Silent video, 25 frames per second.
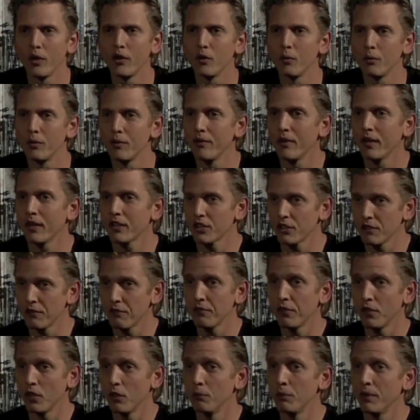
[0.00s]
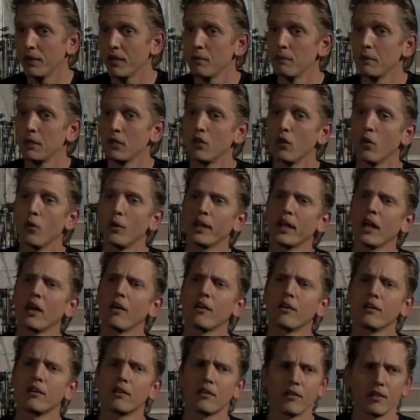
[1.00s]
the way that we've actually filmed it. I mean, going
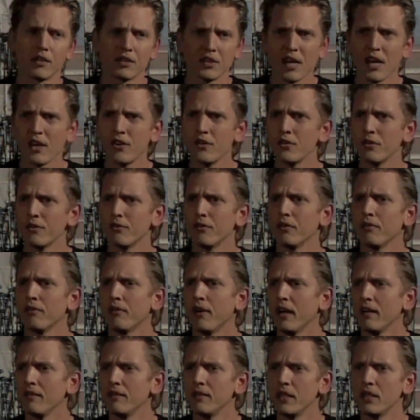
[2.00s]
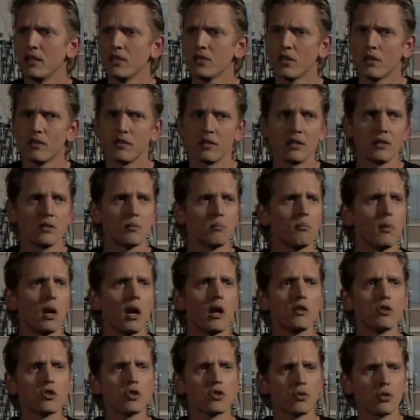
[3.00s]
out into the tundra for five days on these
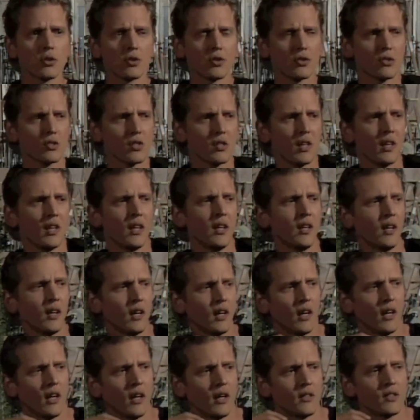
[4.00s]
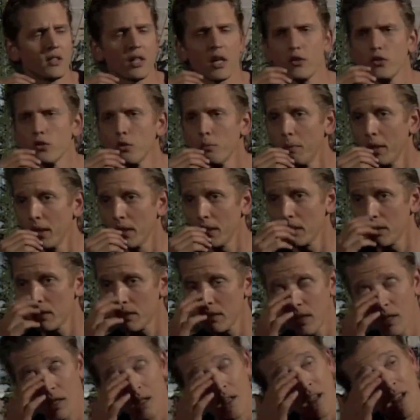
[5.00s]
monstrous uh, tundra
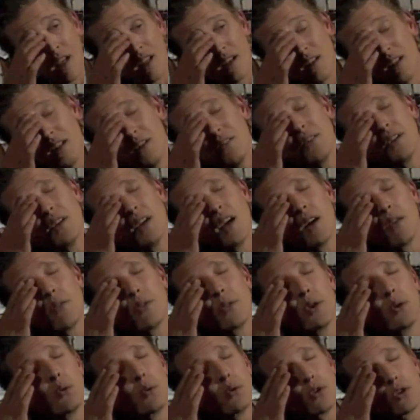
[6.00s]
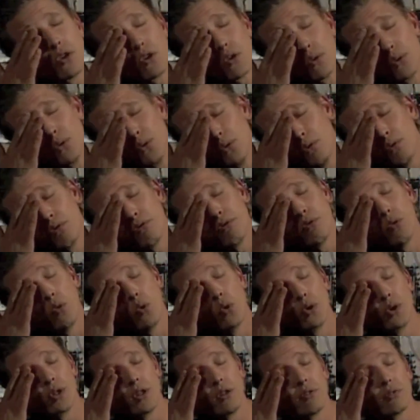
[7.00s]
buggies and living out there with a crew of
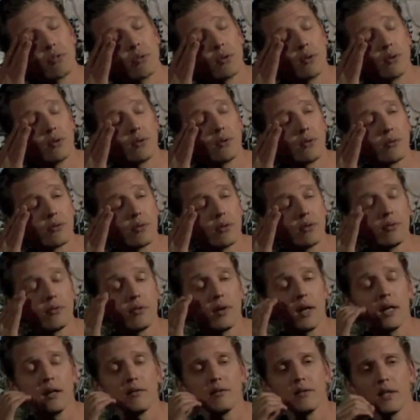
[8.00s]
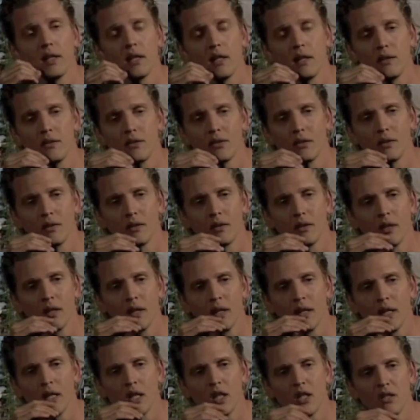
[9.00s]
40 for, for five days in,
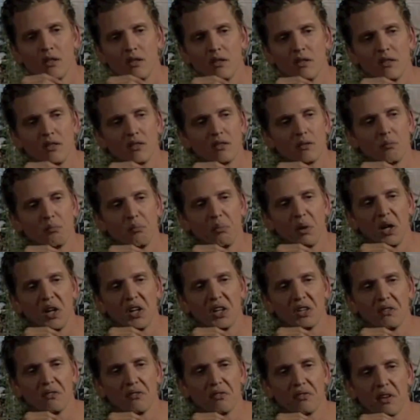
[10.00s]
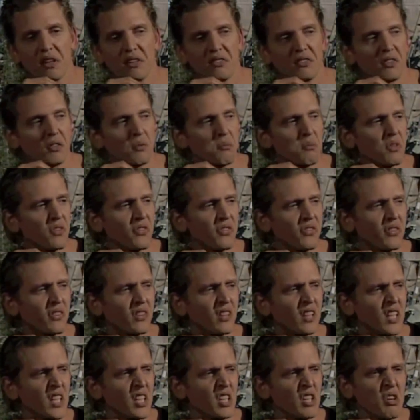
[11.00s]
in these bug-infested,
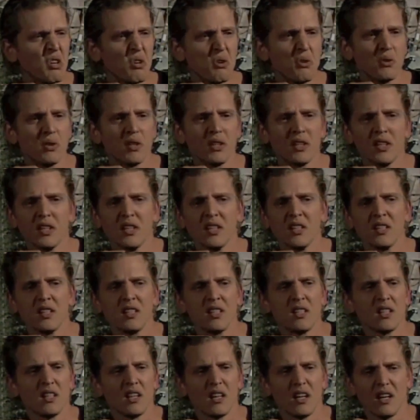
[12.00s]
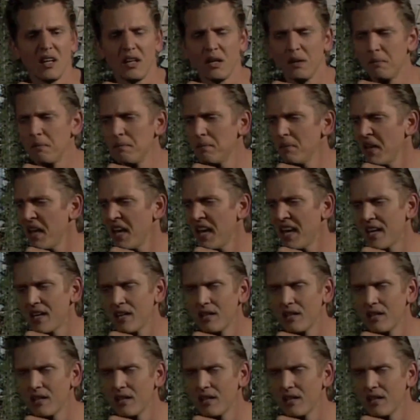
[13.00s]
mosquito-hazed um,